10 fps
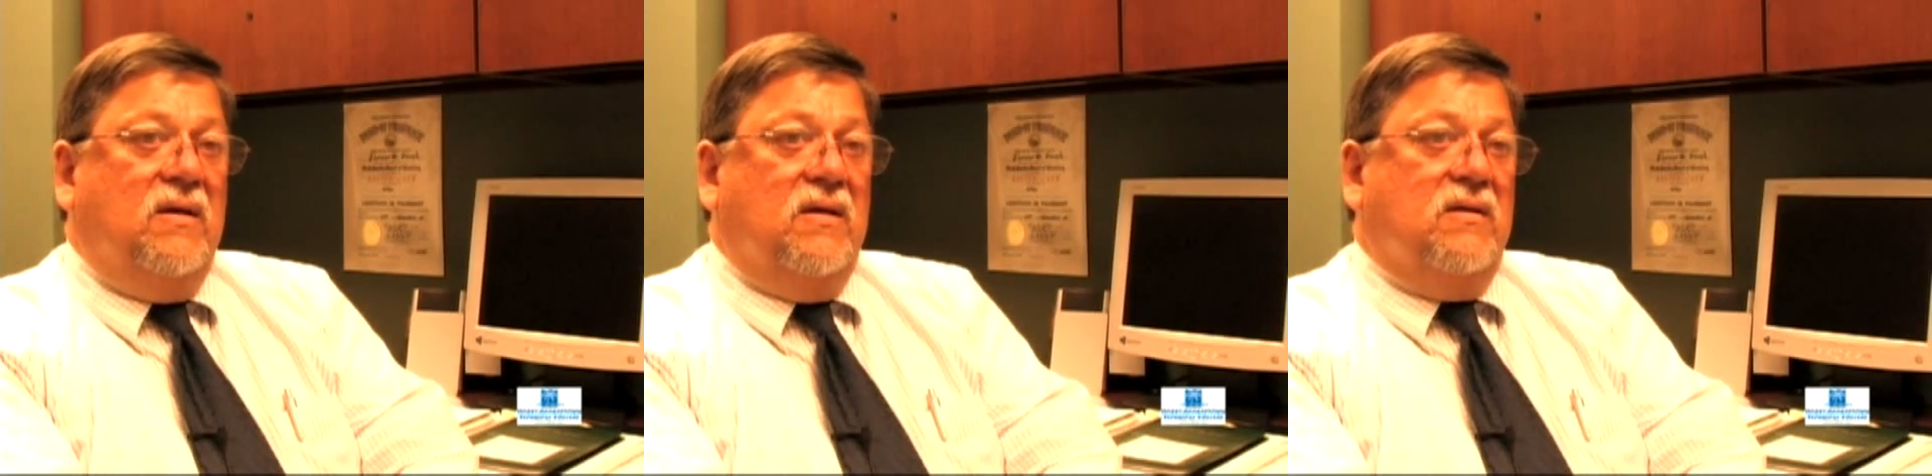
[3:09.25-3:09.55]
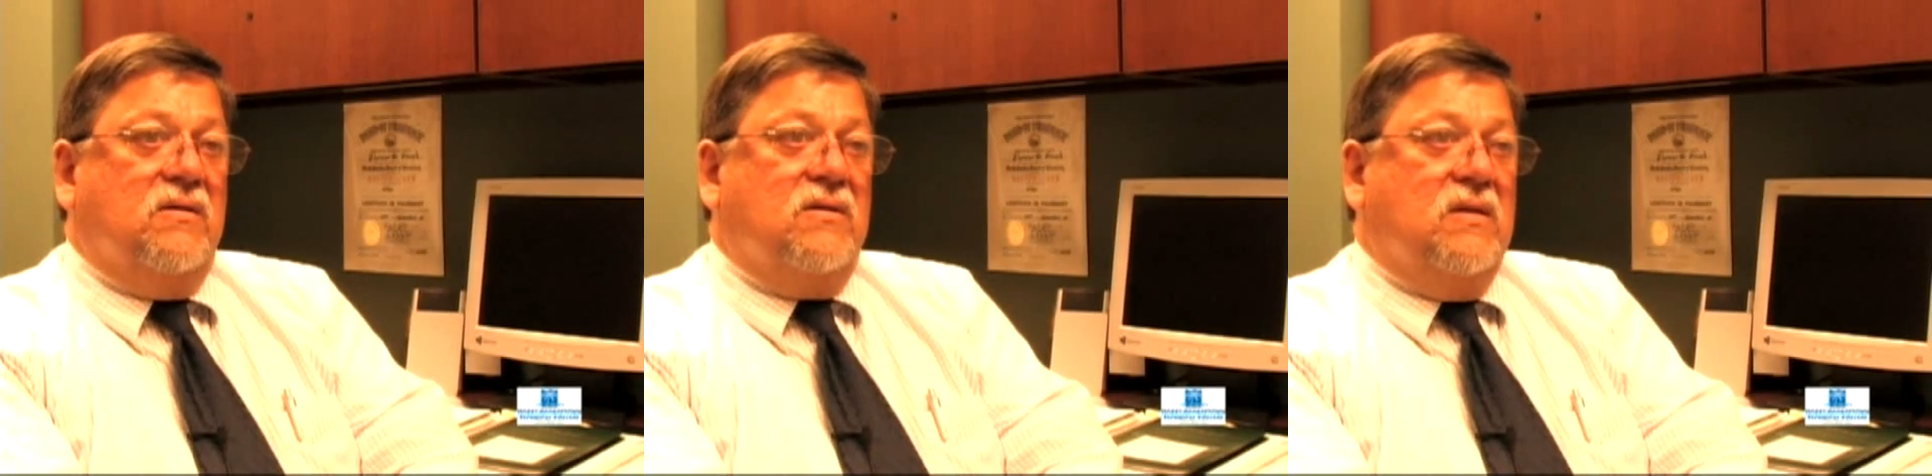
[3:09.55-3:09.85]

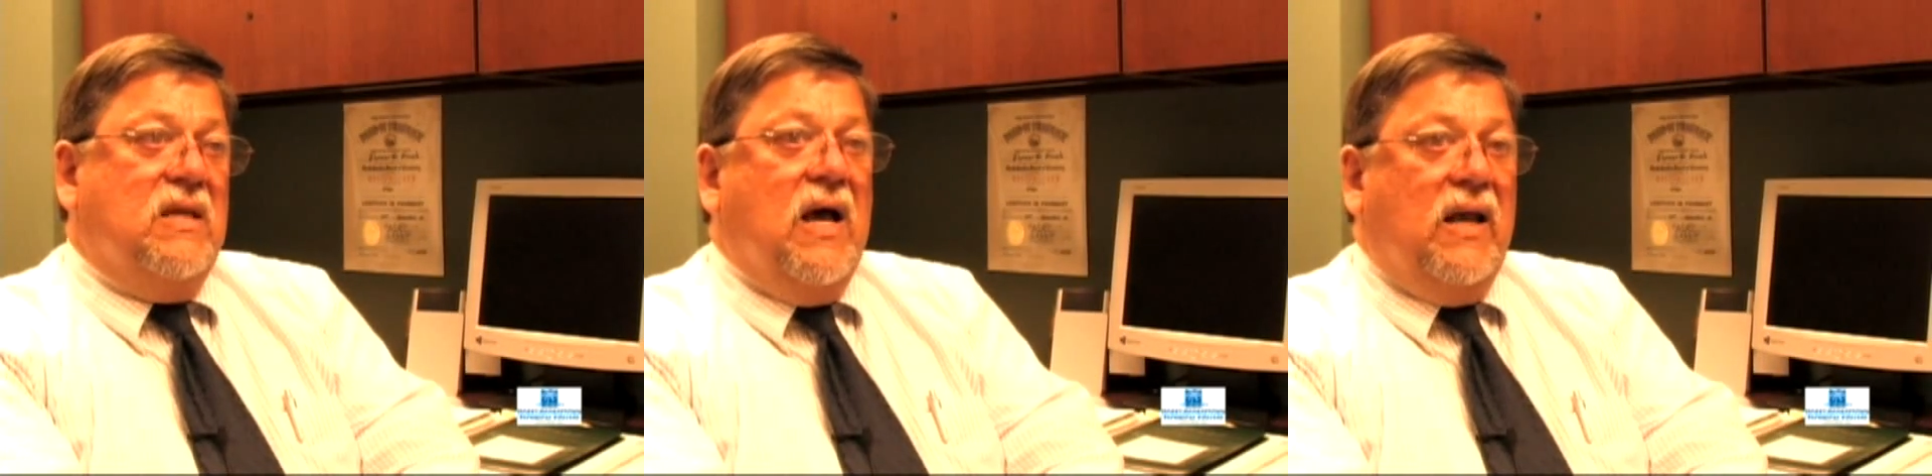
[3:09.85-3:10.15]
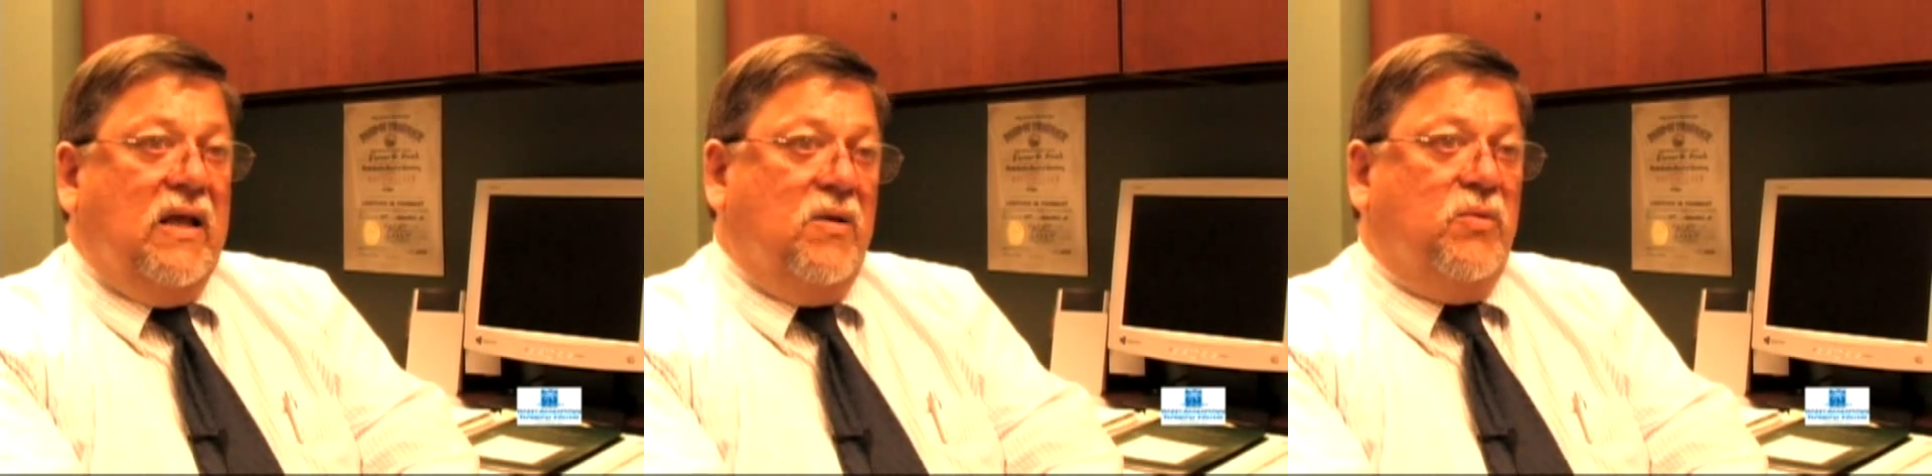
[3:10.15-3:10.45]
is
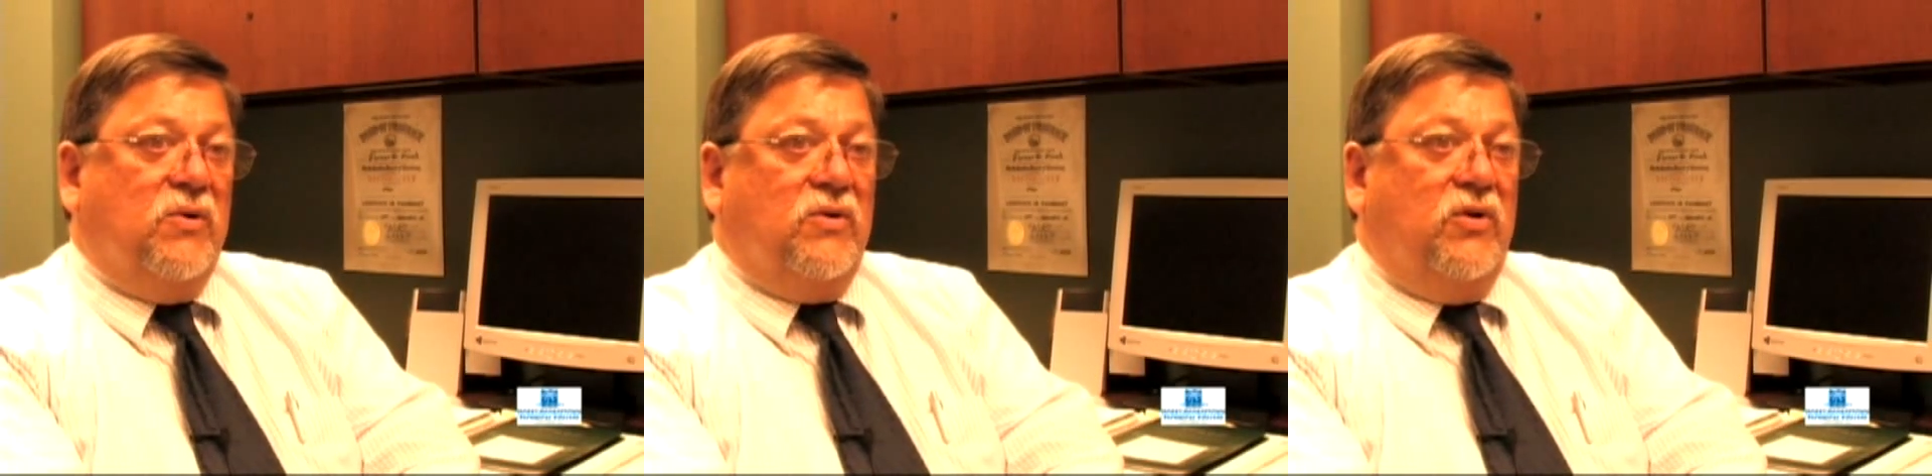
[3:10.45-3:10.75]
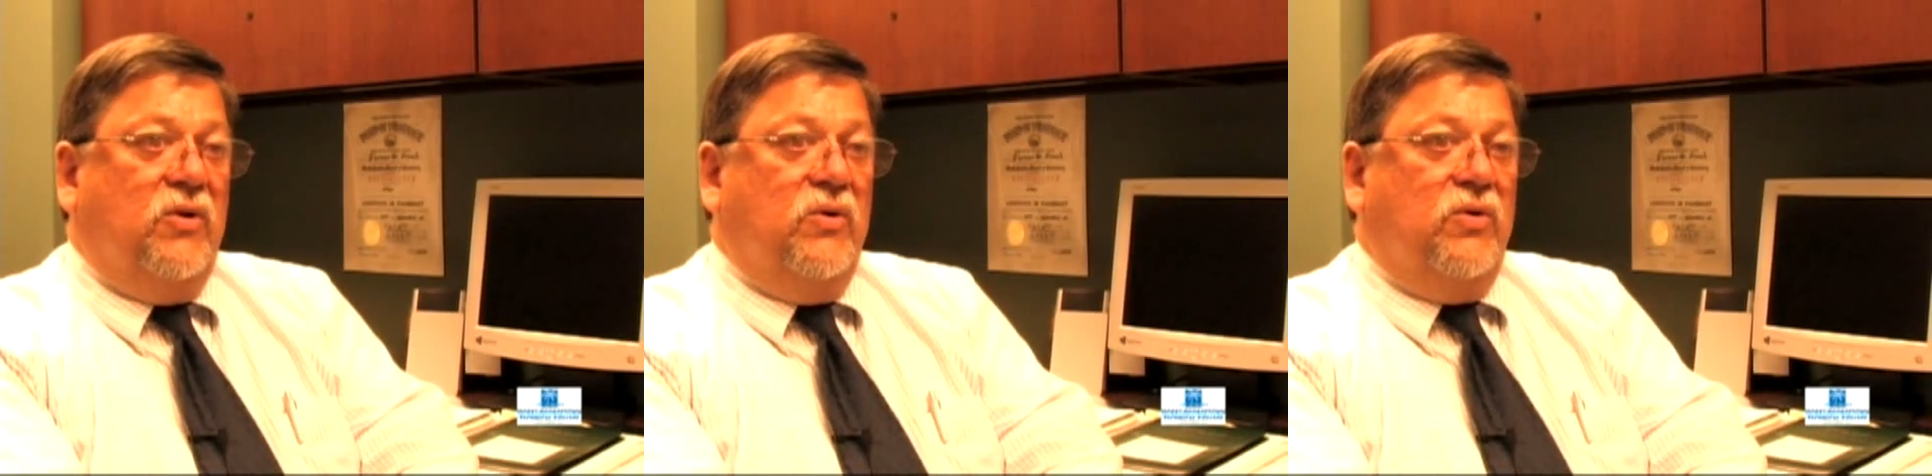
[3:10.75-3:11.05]
not able
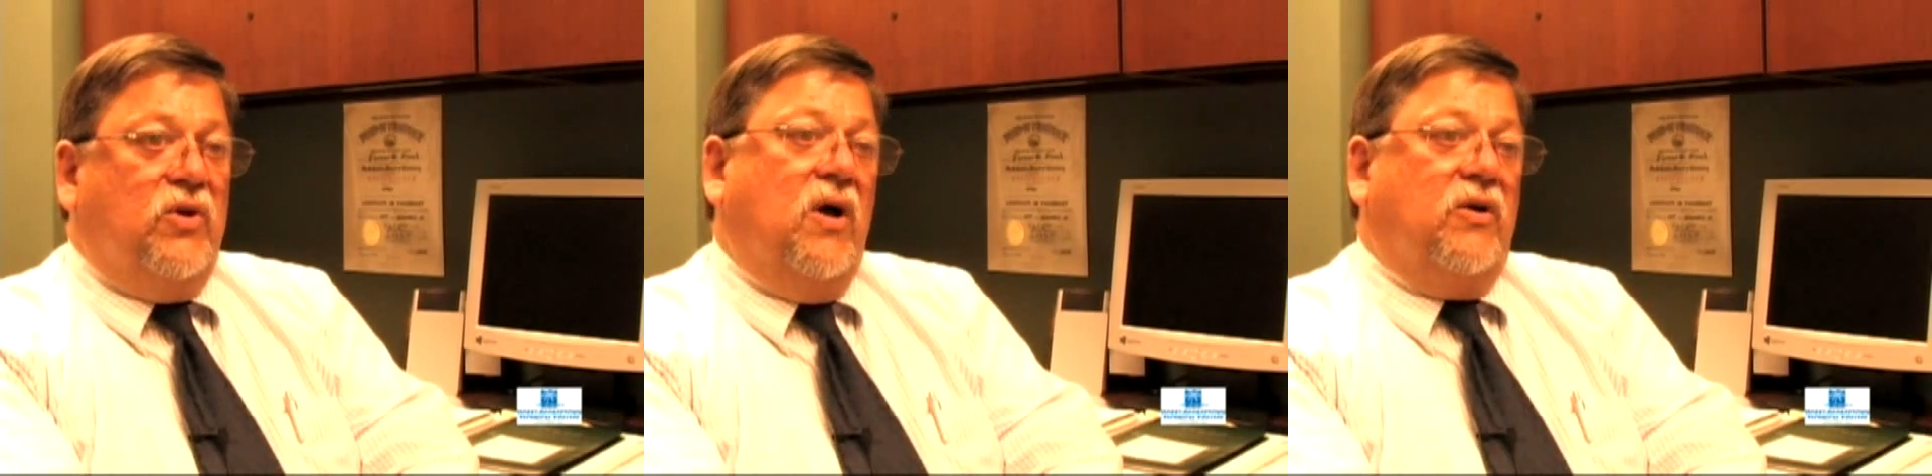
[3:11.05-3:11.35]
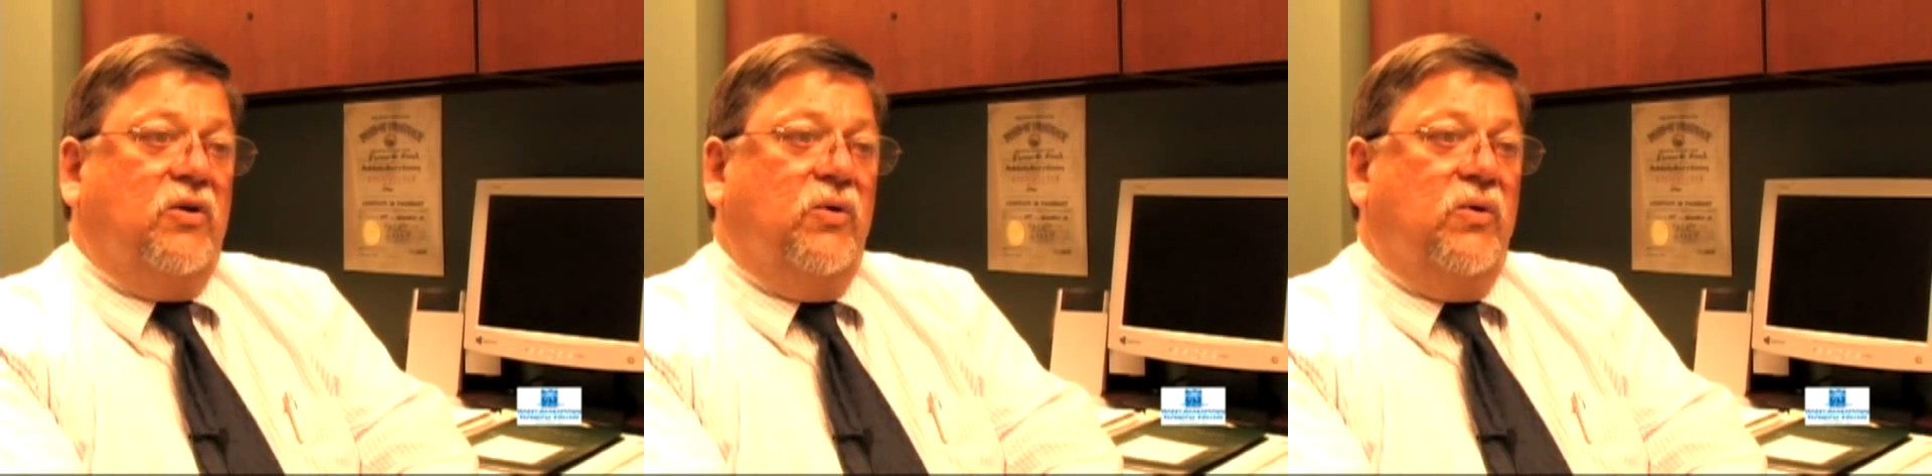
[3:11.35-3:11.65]
to
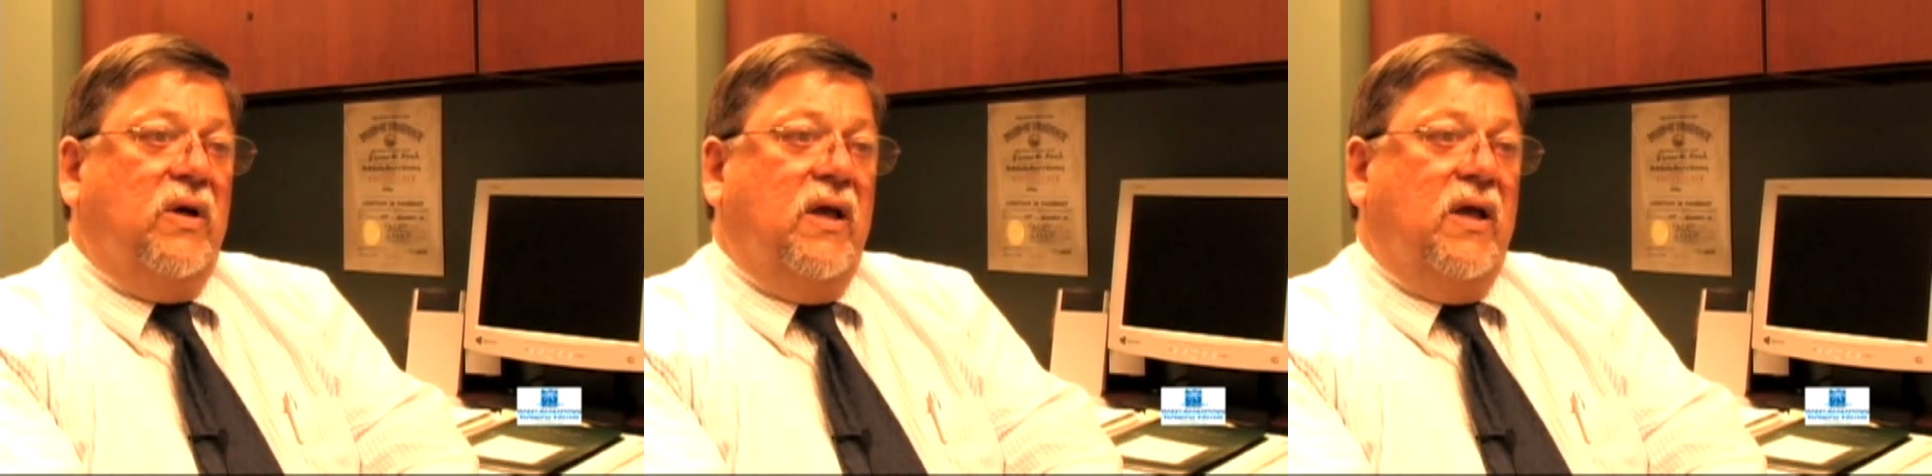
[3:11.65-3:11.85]
talk to